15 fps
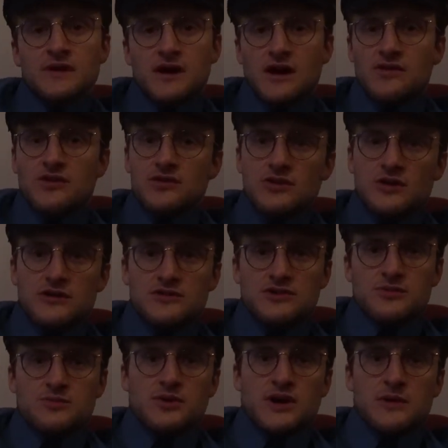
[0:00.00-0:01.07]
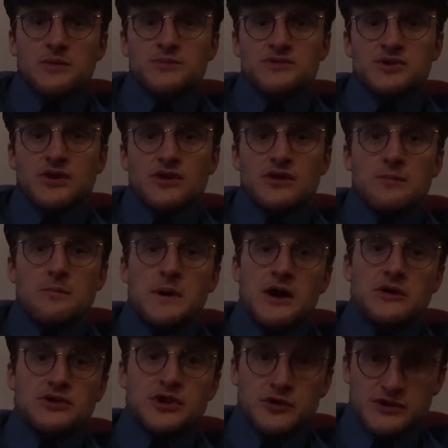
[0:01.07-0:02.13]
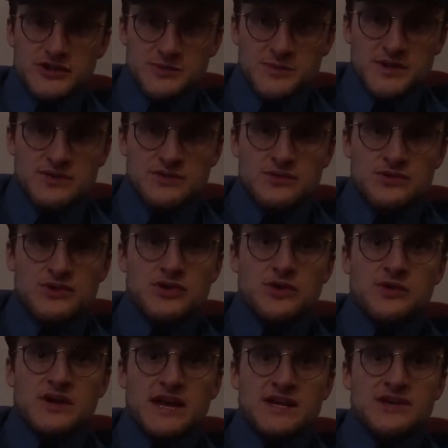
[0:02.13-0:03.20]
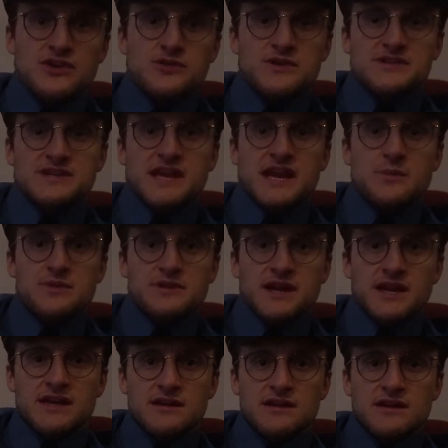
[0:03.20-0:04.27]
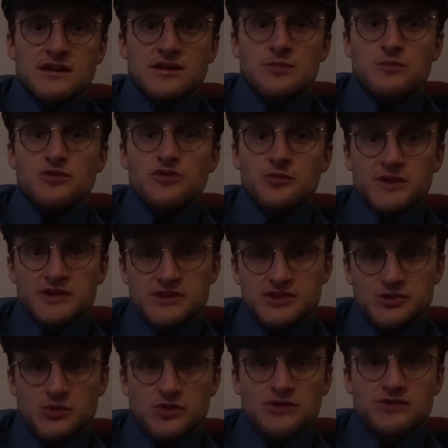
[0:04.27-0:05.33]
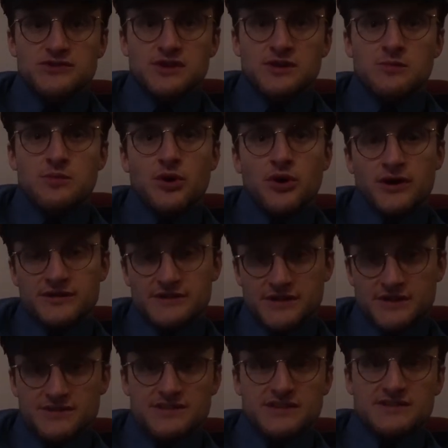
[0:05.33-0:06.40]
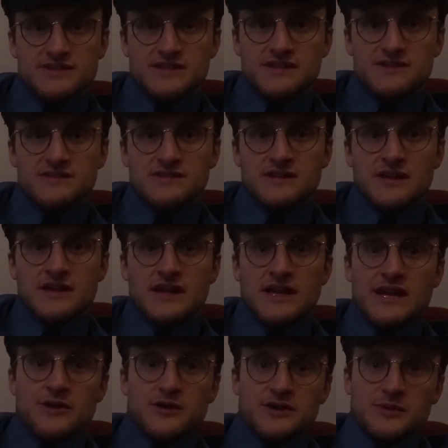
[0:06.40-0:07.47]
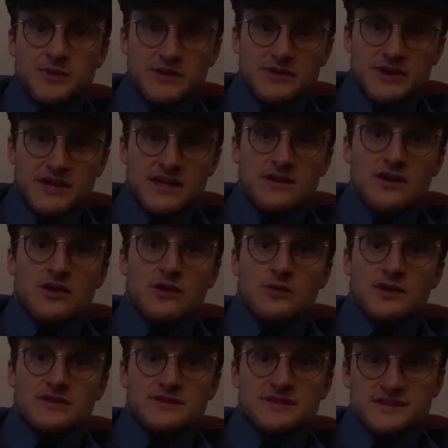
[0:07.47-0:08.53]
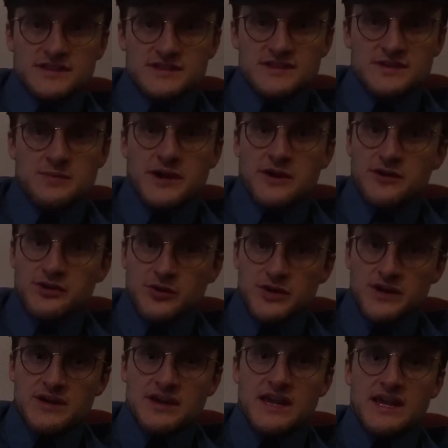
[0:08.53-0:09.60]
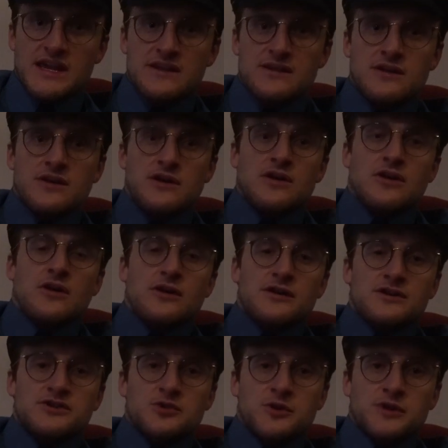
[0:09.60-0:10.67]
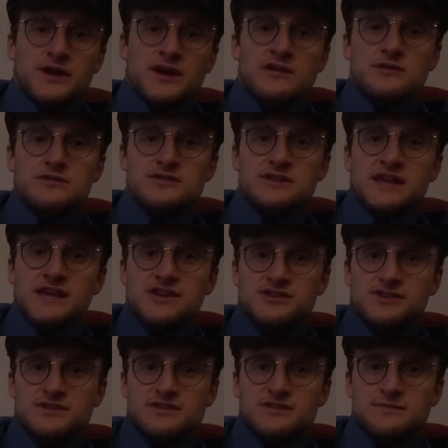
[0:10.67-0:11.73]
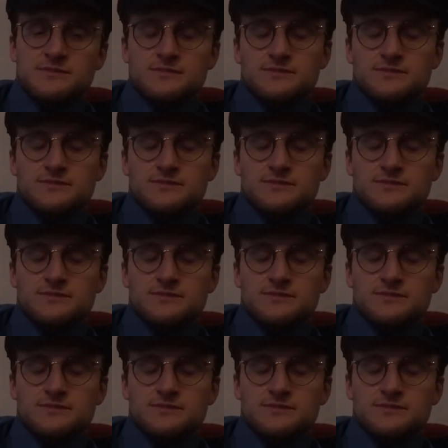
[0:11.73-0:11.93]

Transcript: Other long-term problems are malnourishment due to cocaine decreasing appetite, movement disorders, Parkinson's disease, irritability, restlessness, paranoia, and auditory hallucinations.